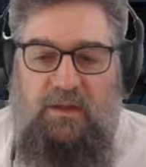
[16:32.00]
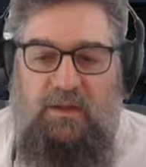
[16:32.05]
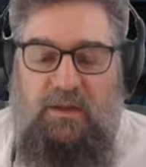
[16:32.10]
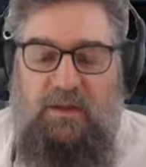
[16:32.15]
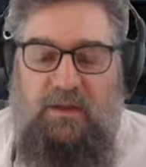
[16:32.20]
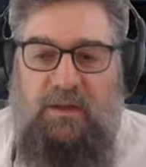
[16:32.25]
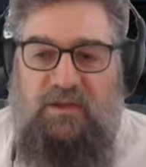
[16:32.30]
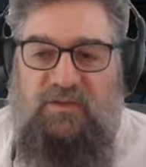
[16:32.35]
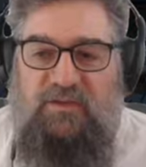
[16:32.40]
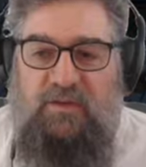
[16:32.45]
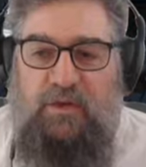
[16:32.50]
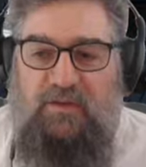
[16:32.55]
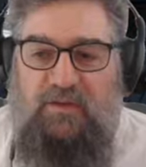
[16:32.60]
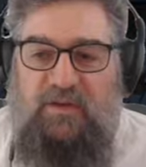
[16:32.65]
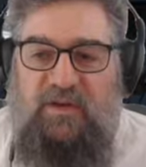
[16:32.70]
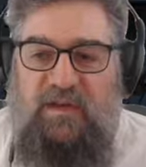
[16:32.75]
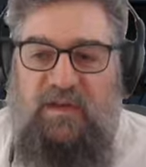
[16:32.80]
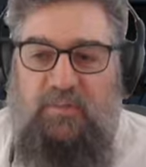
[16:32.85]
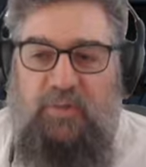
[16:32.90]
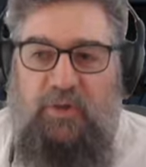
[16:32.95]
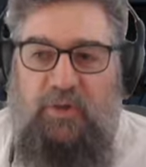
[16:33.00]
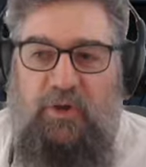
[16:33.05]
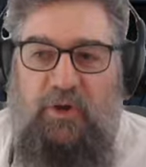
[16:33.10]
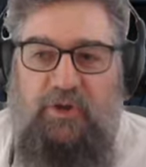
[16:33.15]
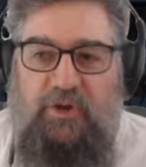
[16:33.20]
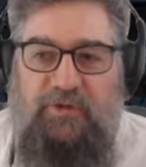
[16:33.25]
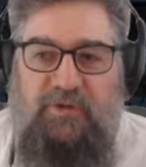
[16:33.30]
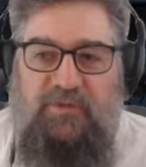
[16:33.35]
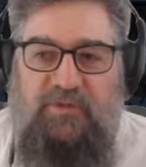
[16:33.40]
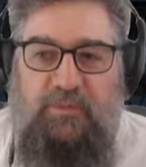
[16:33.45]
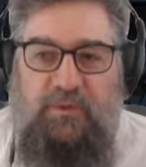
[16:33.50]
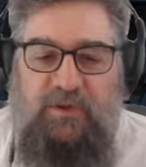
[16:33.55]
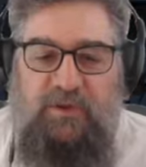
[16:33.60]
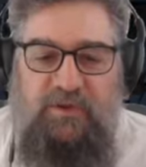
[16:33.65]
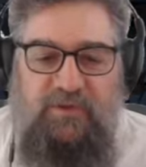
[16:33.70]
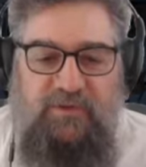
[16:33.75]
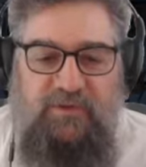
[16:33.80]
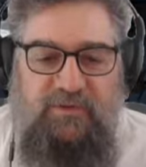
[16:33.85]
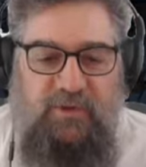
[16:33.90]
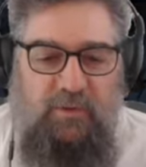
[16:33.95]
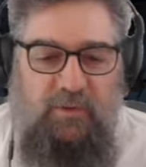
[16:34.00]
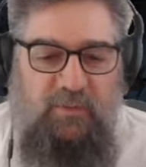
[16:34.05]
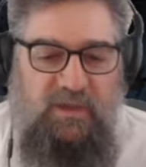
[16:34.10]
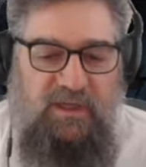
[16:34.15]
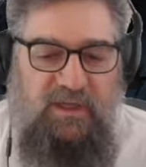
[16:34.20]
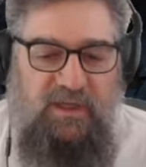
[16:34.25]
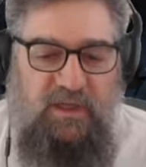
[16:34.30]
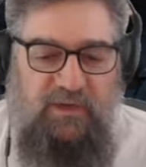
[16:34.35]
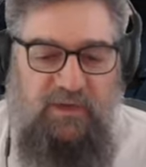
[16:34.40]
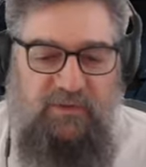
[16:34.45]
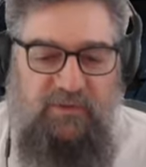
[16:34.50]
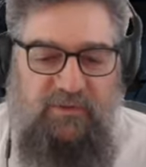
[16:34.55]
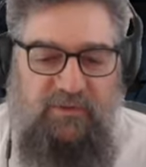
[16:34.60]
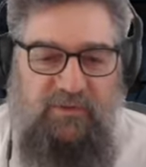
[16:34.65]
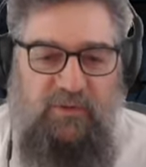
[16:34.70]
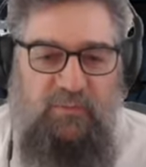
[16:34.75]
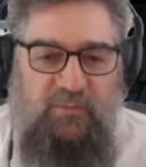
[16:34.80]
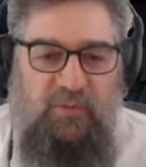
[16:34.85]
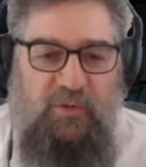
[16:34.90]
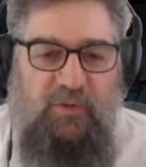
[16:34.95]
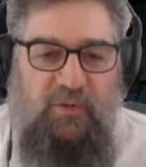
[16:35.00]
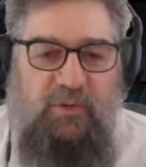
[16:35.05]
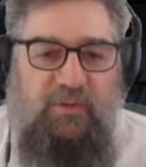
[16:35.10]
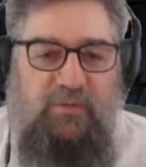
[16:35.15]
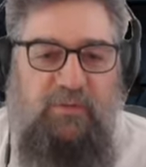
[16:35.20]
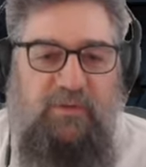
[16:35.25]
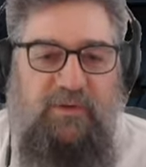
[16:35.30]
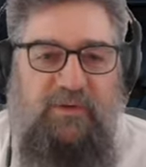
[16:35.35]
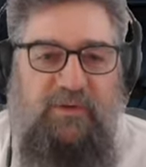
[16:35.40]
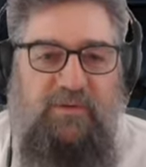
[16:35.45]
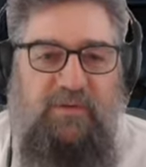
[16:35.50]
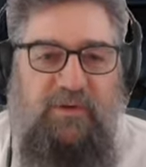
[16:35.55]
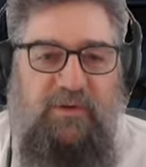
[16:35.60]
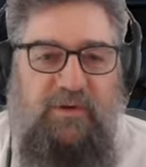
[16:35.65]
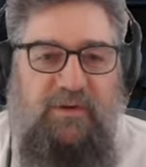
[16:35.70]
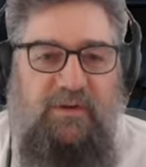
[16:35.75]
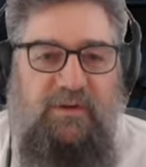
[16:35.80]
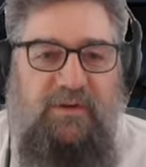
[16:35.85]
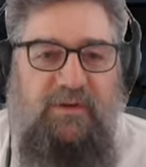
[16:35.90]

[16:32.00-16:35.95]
And there's a lot to keep an eye on this one. There's so many gauges that move. It's uh,